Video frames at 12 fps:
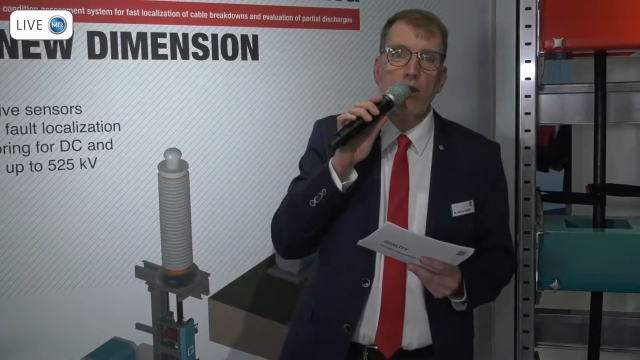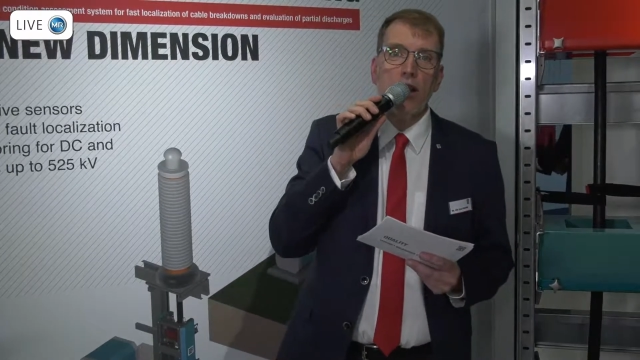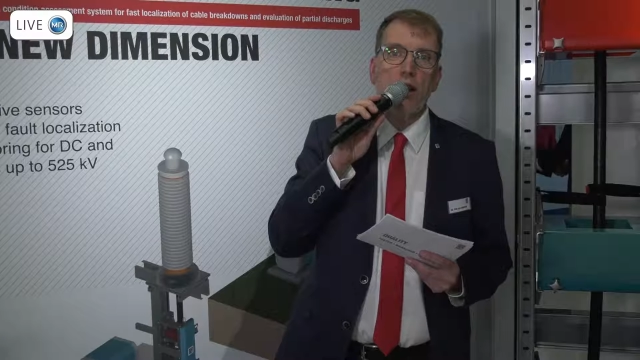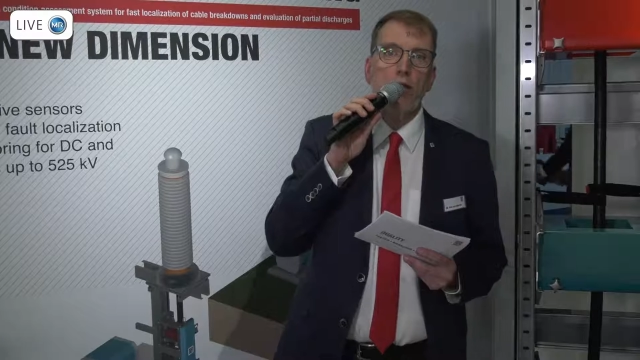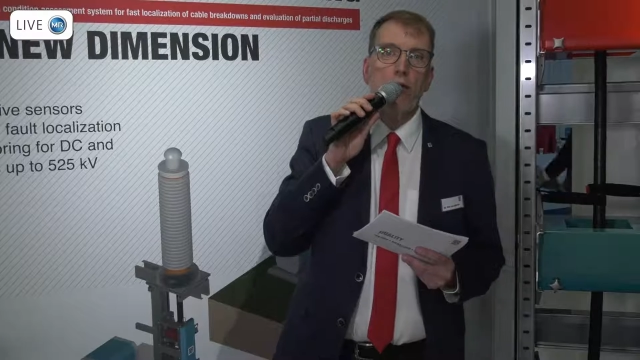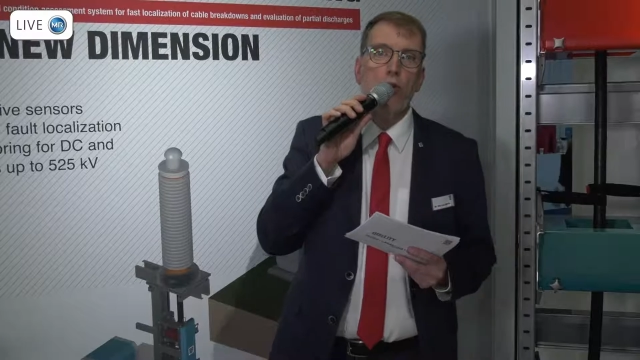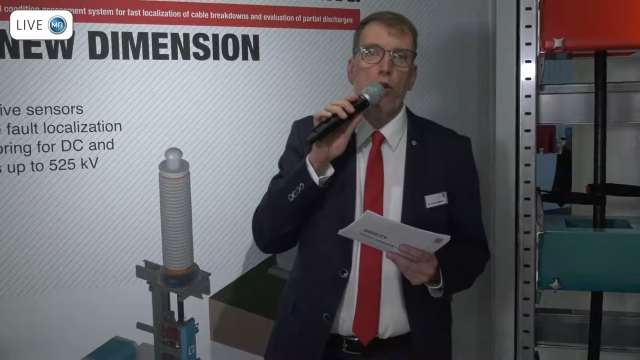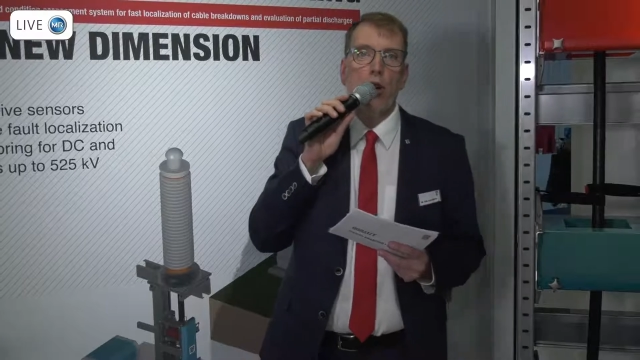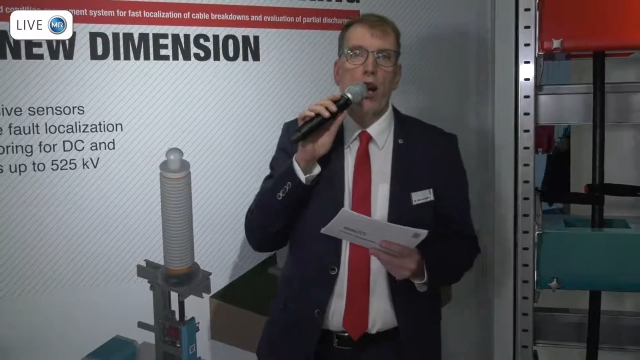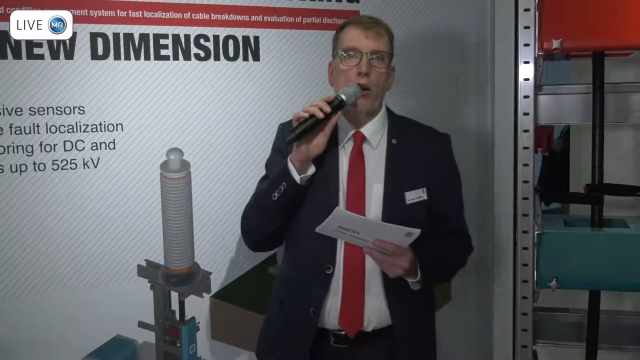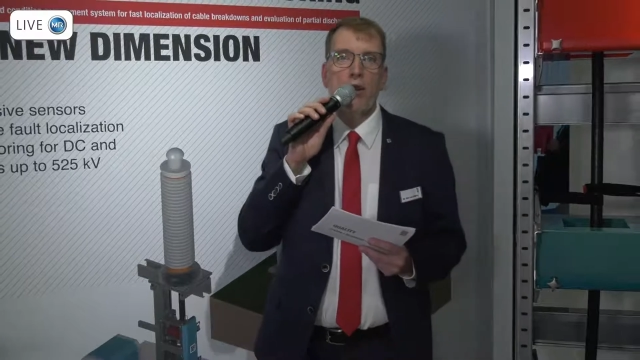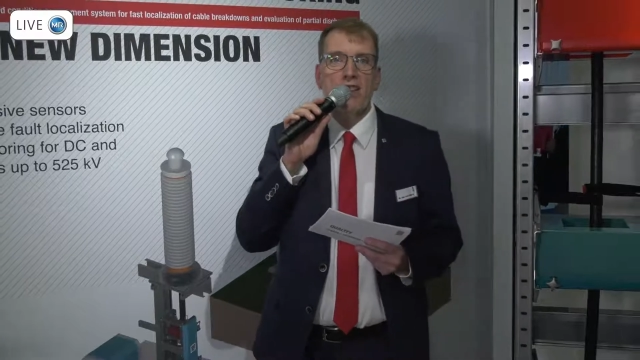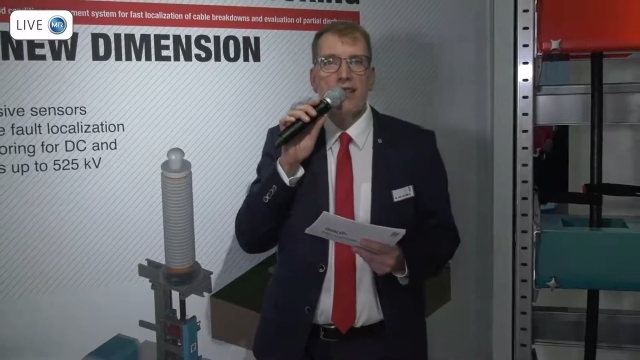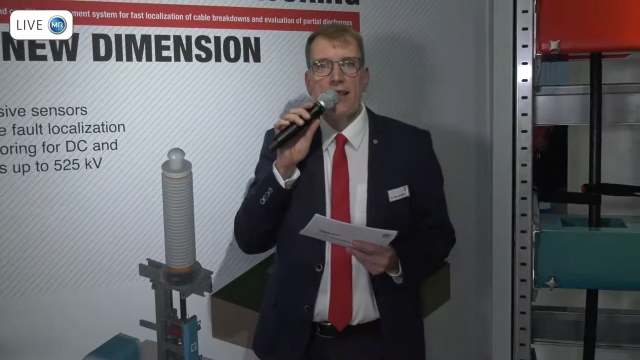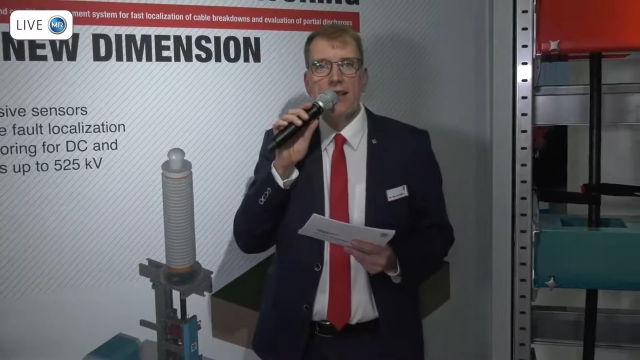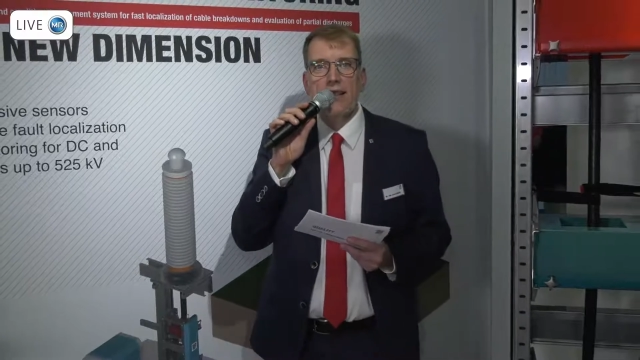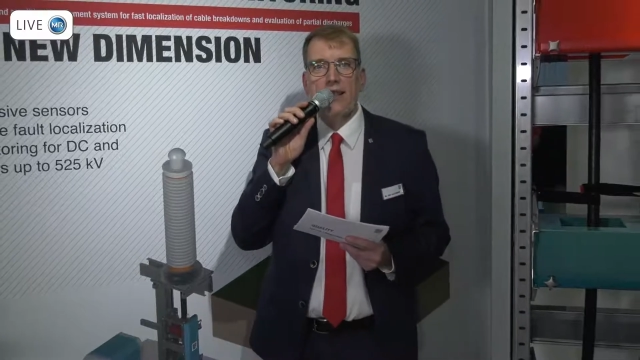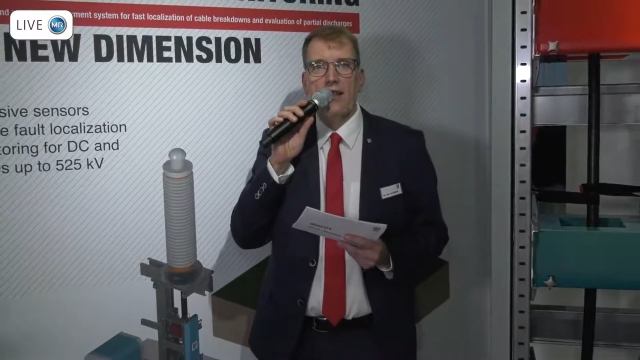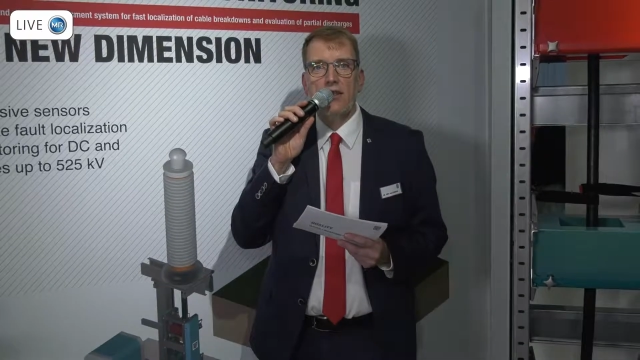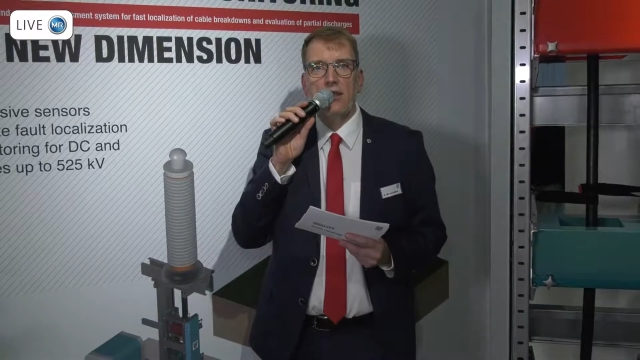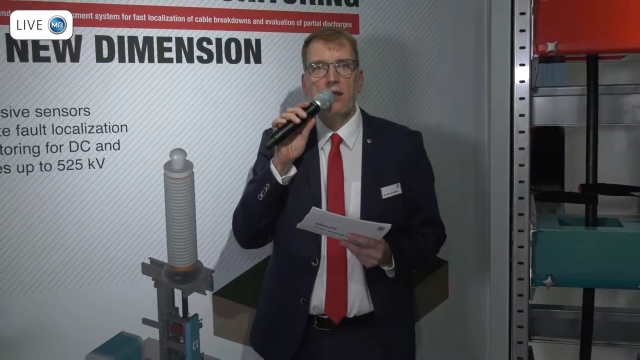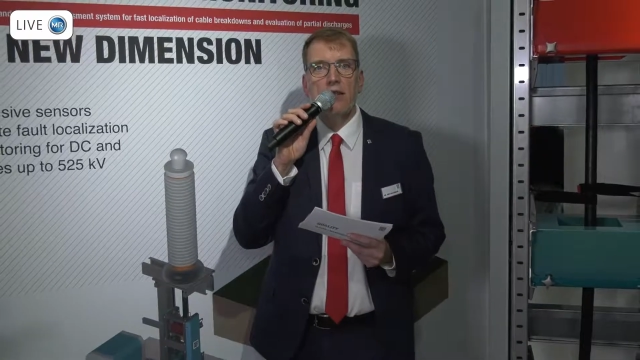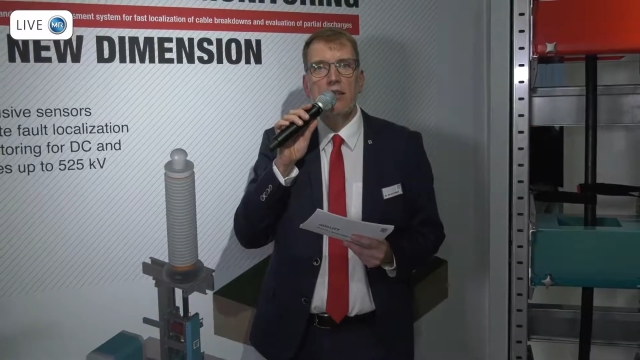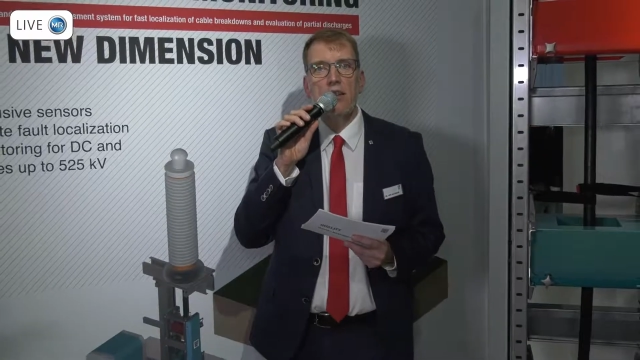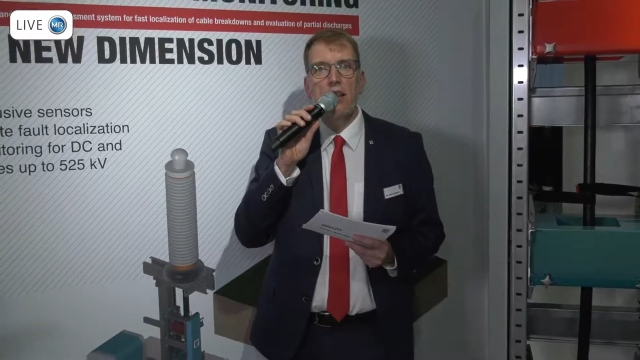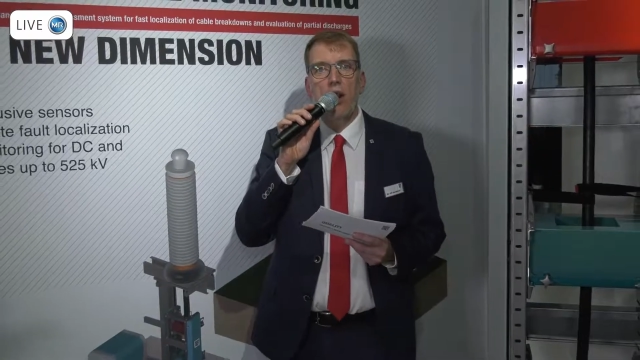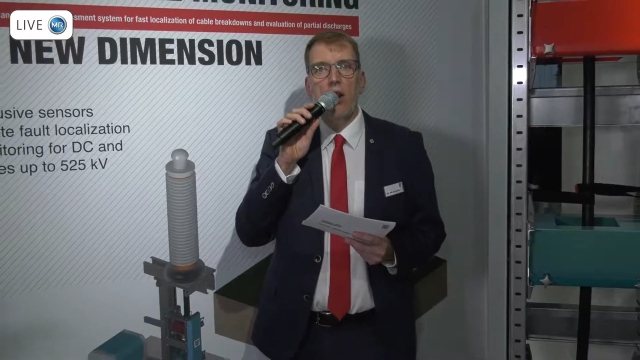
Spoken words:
then for our second session